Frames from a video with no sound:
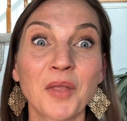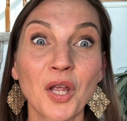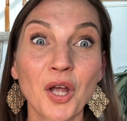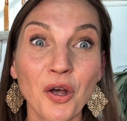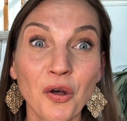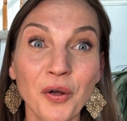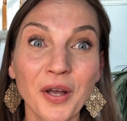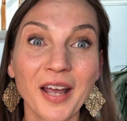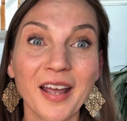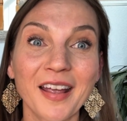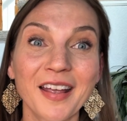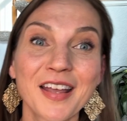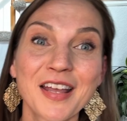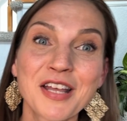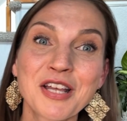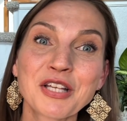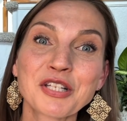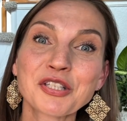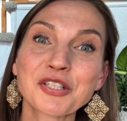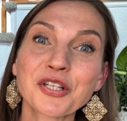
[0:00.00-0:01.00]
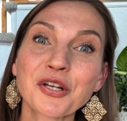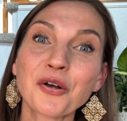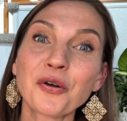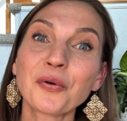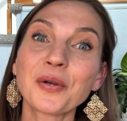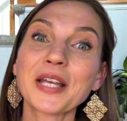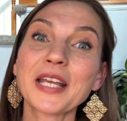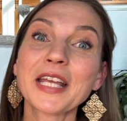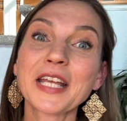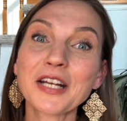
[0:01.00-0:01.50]
Okay, so
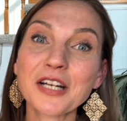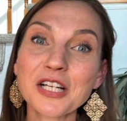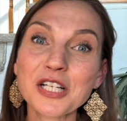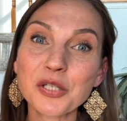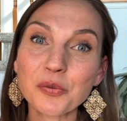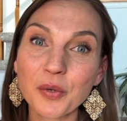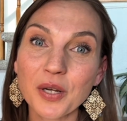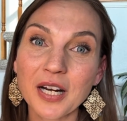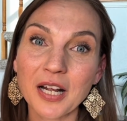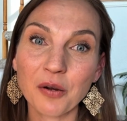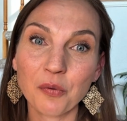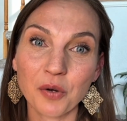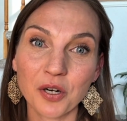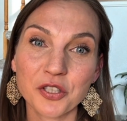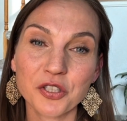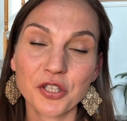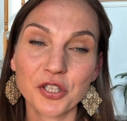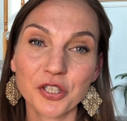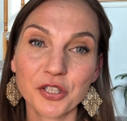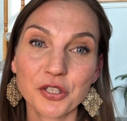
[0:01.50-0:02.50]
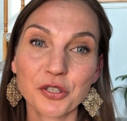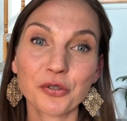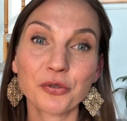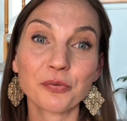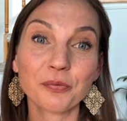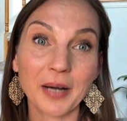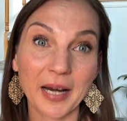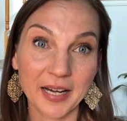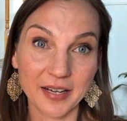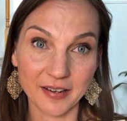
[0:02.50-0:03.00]
here's what I want you to do
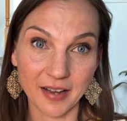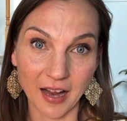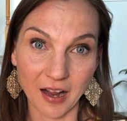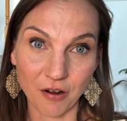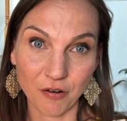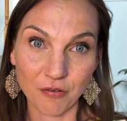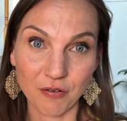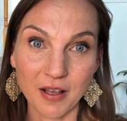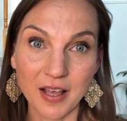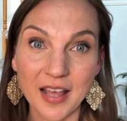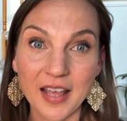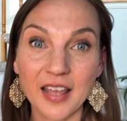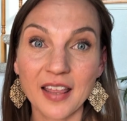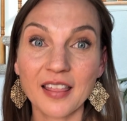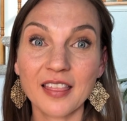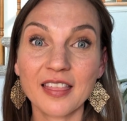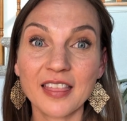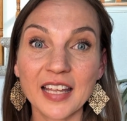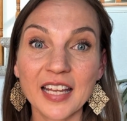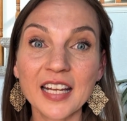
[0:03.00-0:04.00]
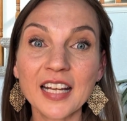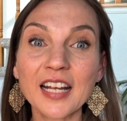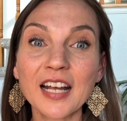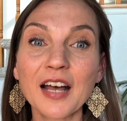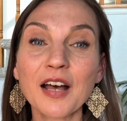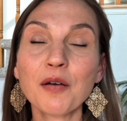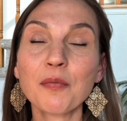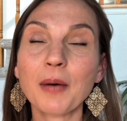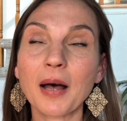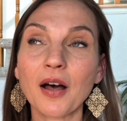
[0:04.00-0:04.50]
right now. Think
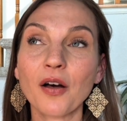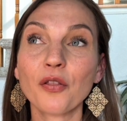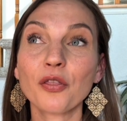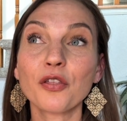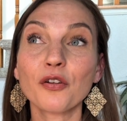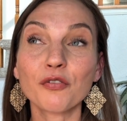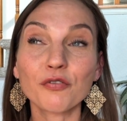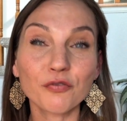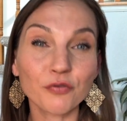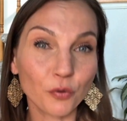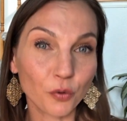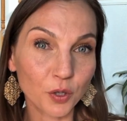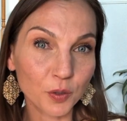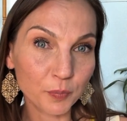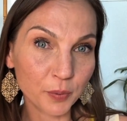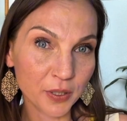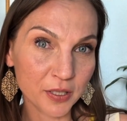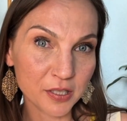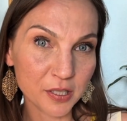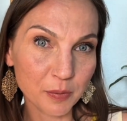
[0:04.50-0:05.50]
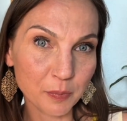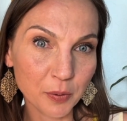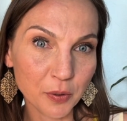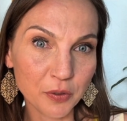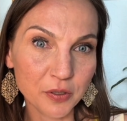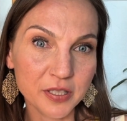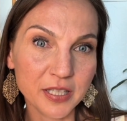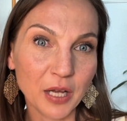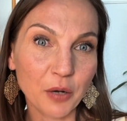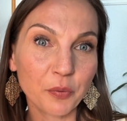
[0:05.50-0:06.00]
about the 4
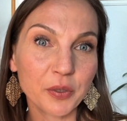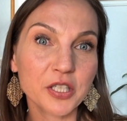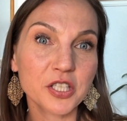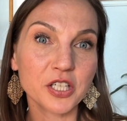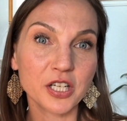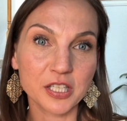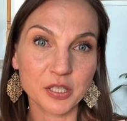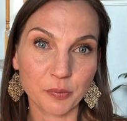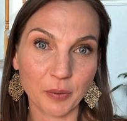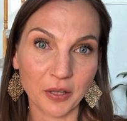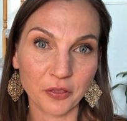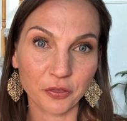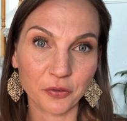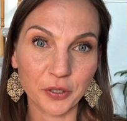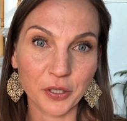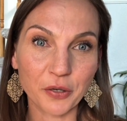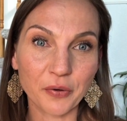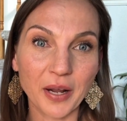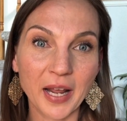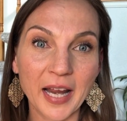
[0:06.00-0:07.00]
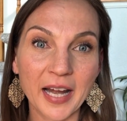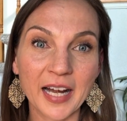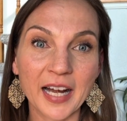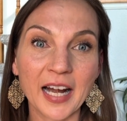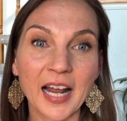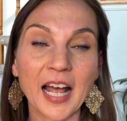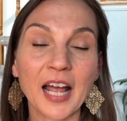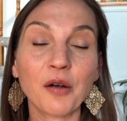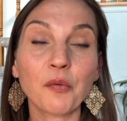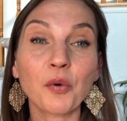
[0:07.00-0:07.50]
principles that we just went through, and
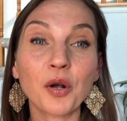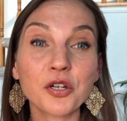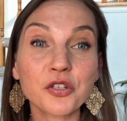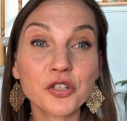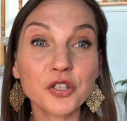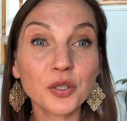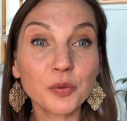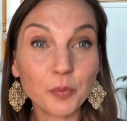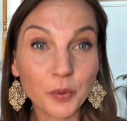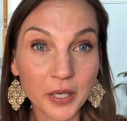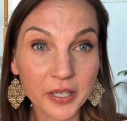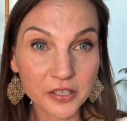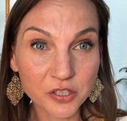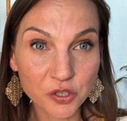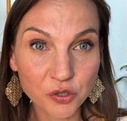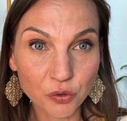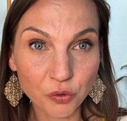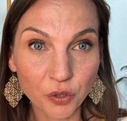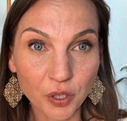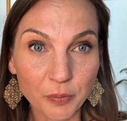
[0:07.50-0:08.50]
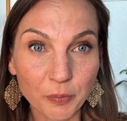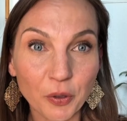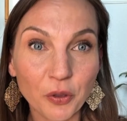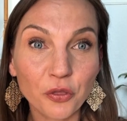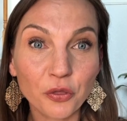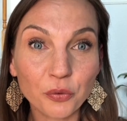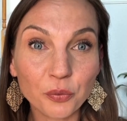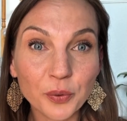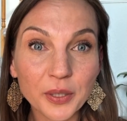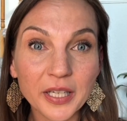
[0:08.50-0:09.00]
I want you to brainstorm
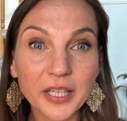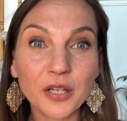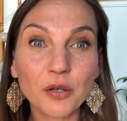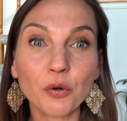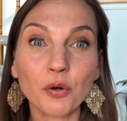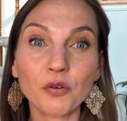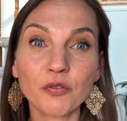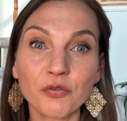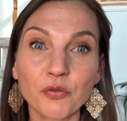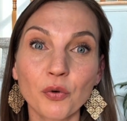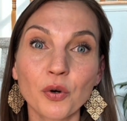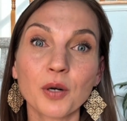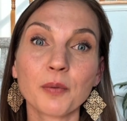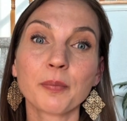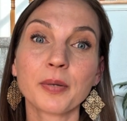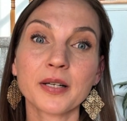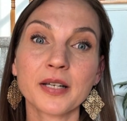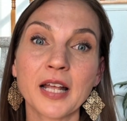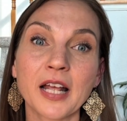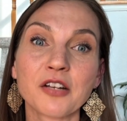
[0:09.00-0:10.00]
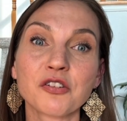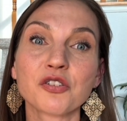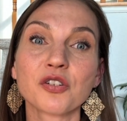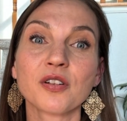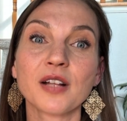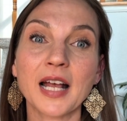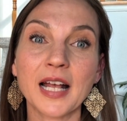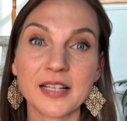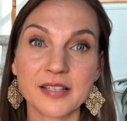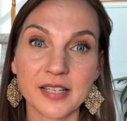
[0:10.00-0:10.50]
3 or 4
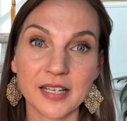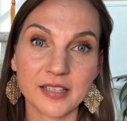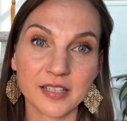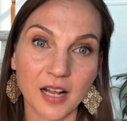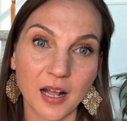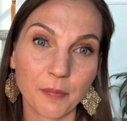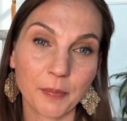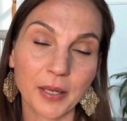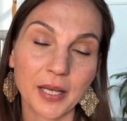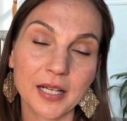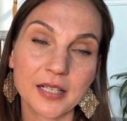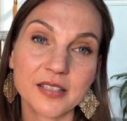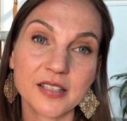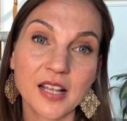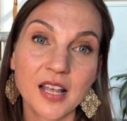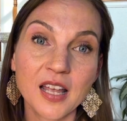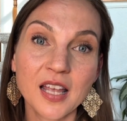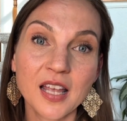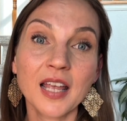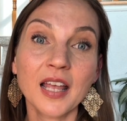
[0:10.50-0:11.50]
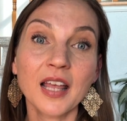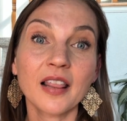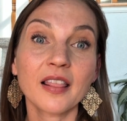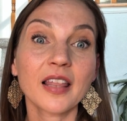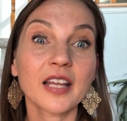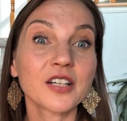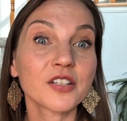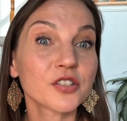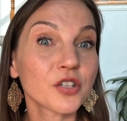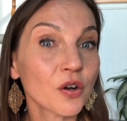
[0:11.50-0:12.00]
potential essay topics.
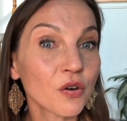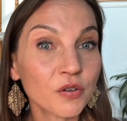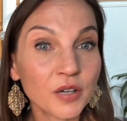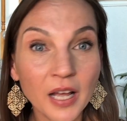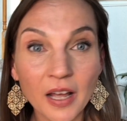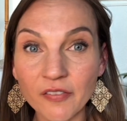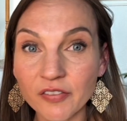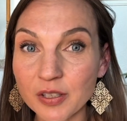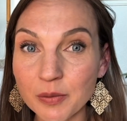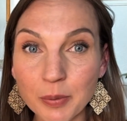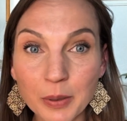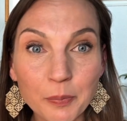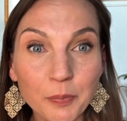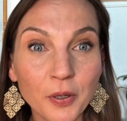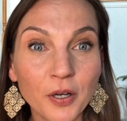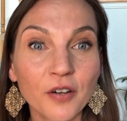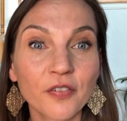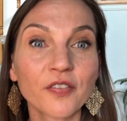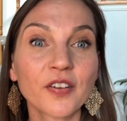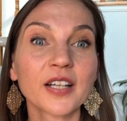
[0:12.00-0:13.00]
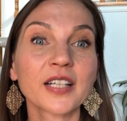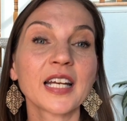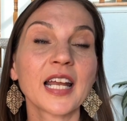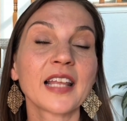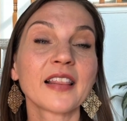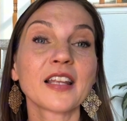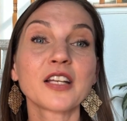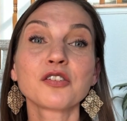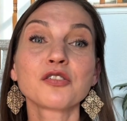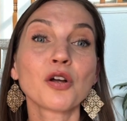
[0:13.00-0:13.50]
They don't have to be perfect,
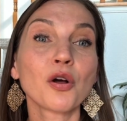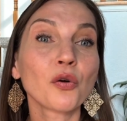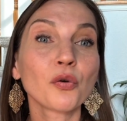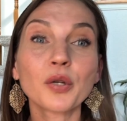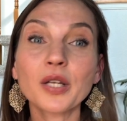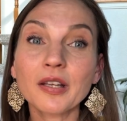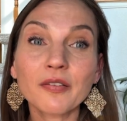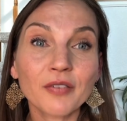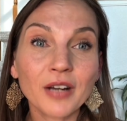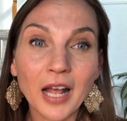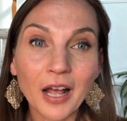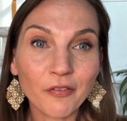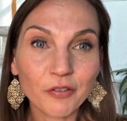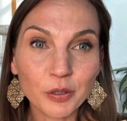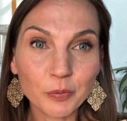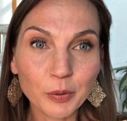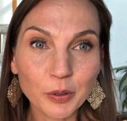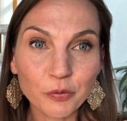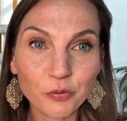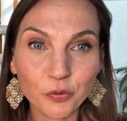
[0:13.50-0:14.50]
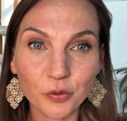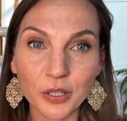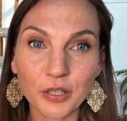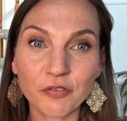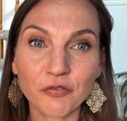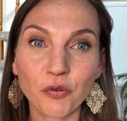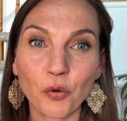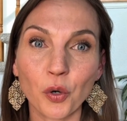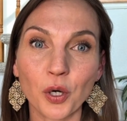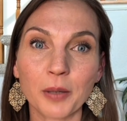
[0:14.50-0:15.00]
and they don't even have to be fully
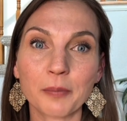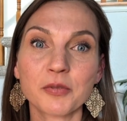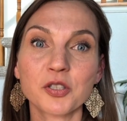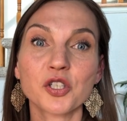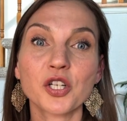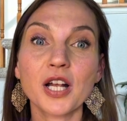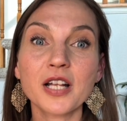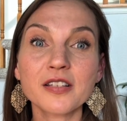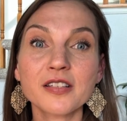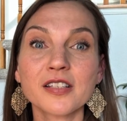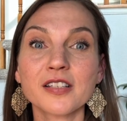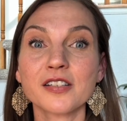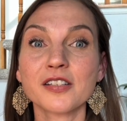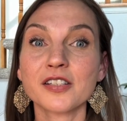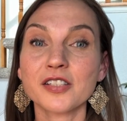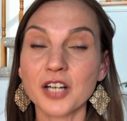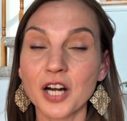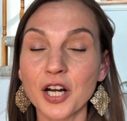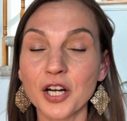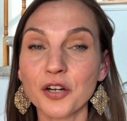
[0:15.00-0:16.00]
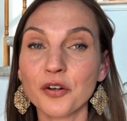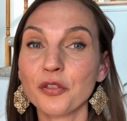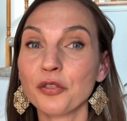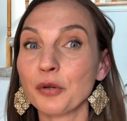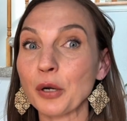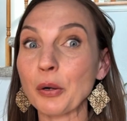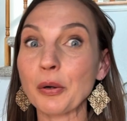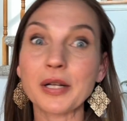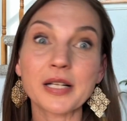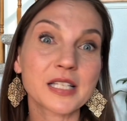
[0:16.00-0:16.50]
formed. Just start
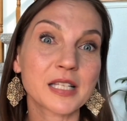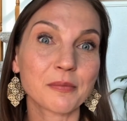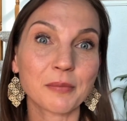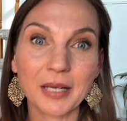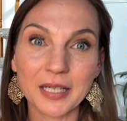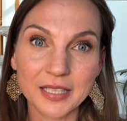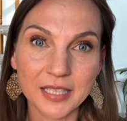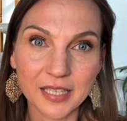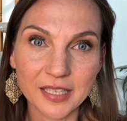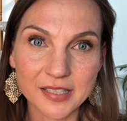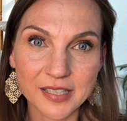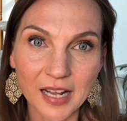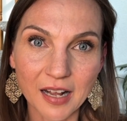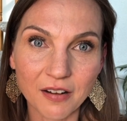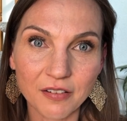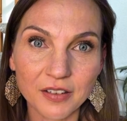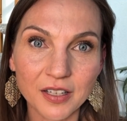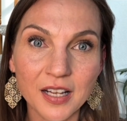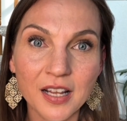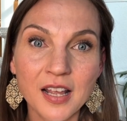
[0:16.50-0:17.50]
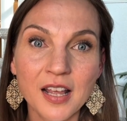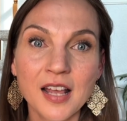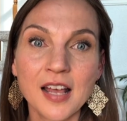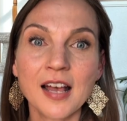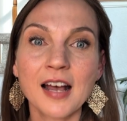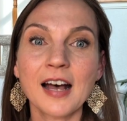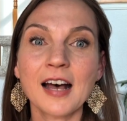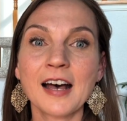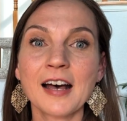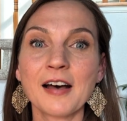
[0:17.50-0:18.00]
throwing some ideas out.
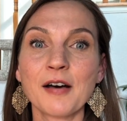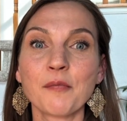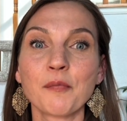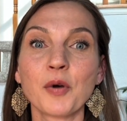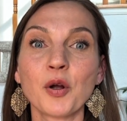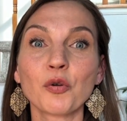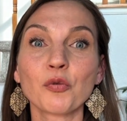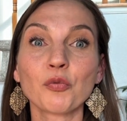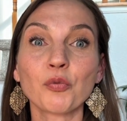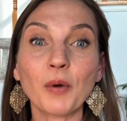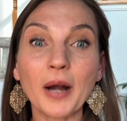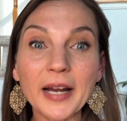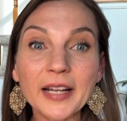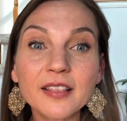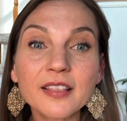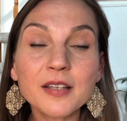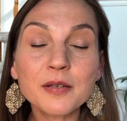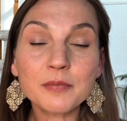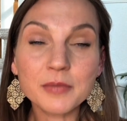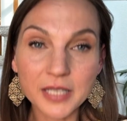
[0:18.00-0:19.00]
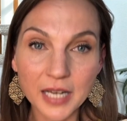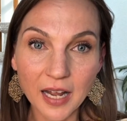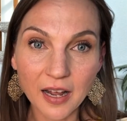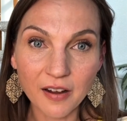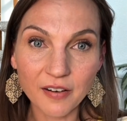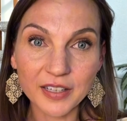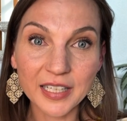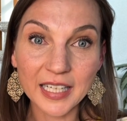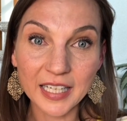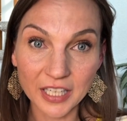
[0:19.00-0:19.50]
Write them
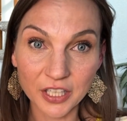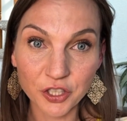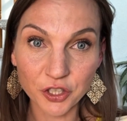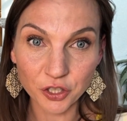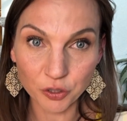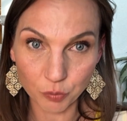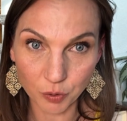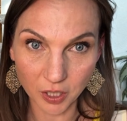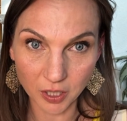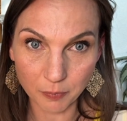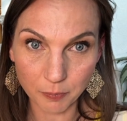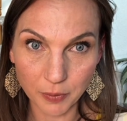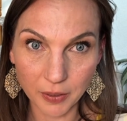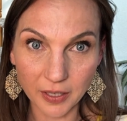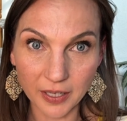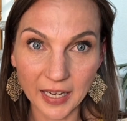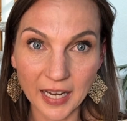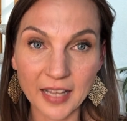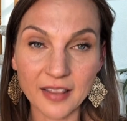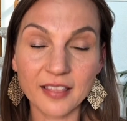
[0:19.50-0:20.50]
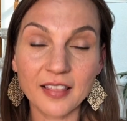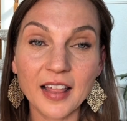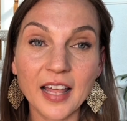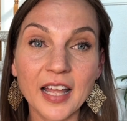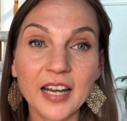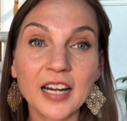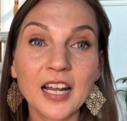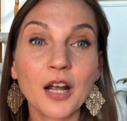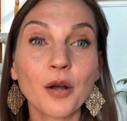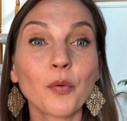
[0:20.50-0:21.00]
down in your workbook, and
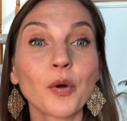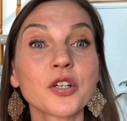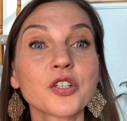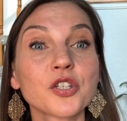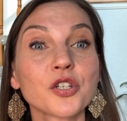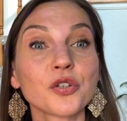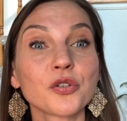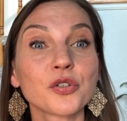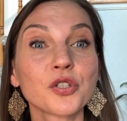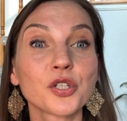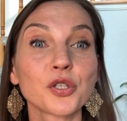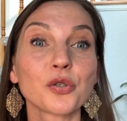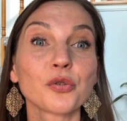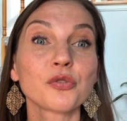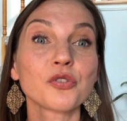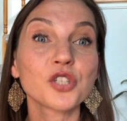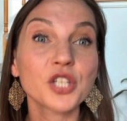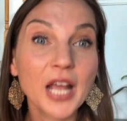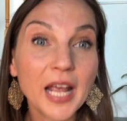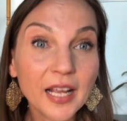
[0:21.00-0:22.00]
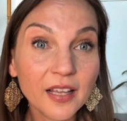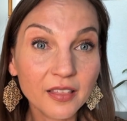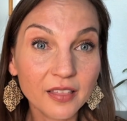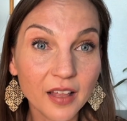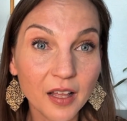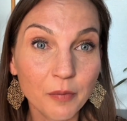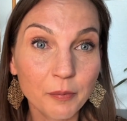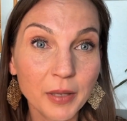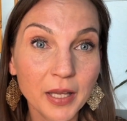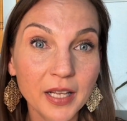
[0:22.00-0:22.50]
then I want you to check
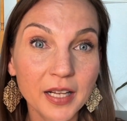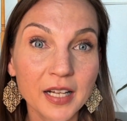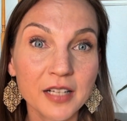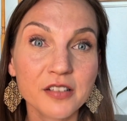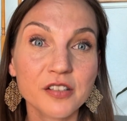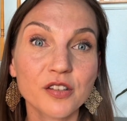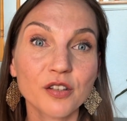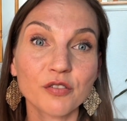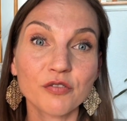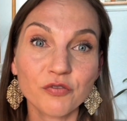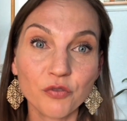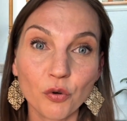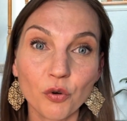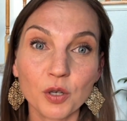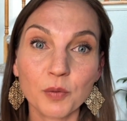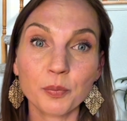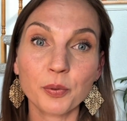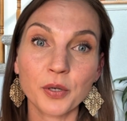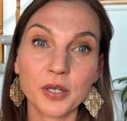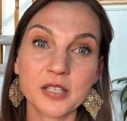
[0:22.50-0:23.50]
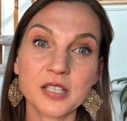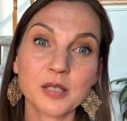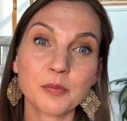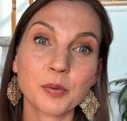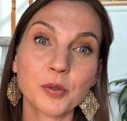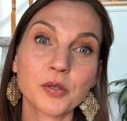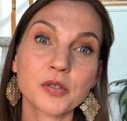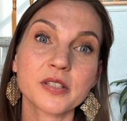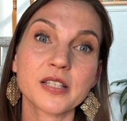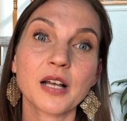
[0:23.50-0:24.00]
them against the 4
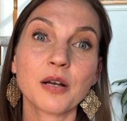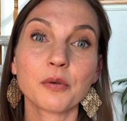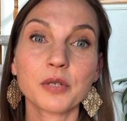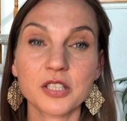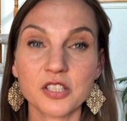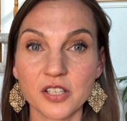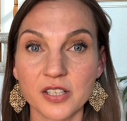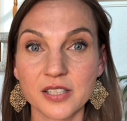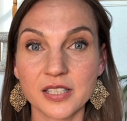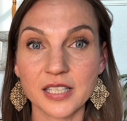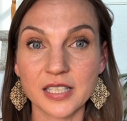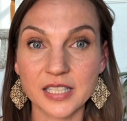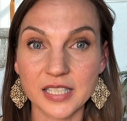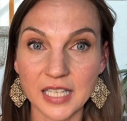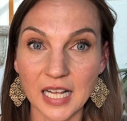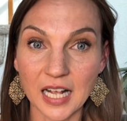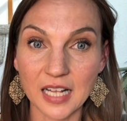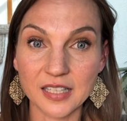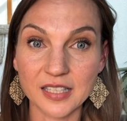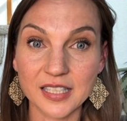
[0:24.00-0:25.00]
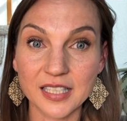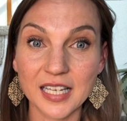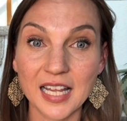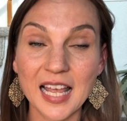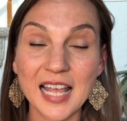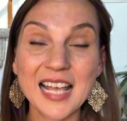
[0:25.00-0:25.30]
principles that we just discussed.